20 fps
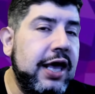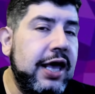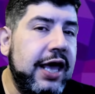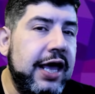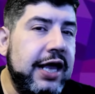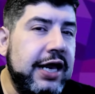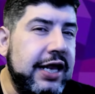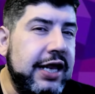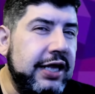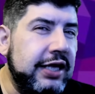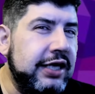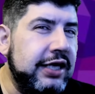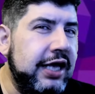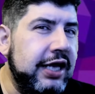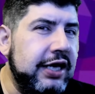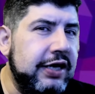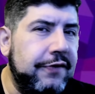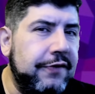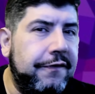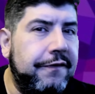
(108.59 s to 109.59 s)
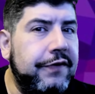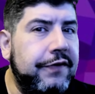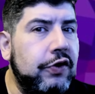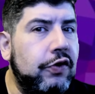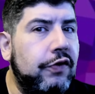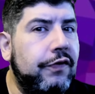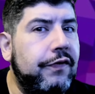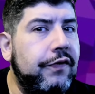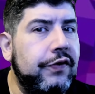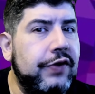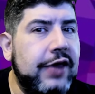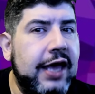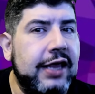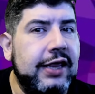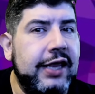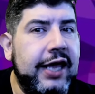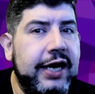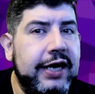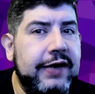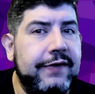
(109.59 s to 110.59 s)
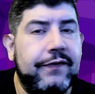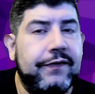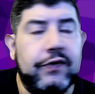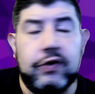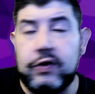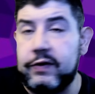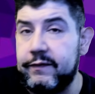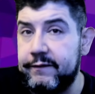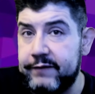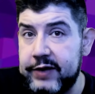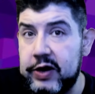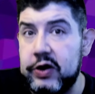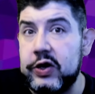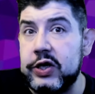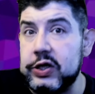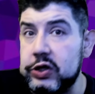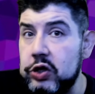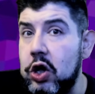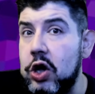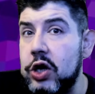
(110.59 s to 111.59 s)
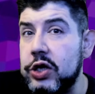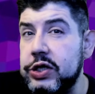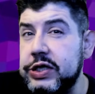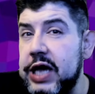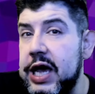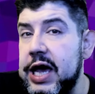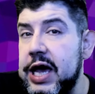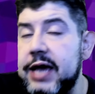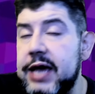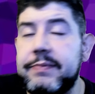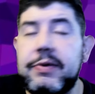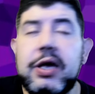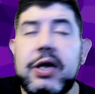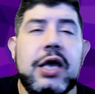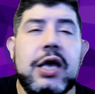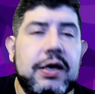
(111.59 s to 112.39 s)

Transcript: and getting a feel for that lady for a very long time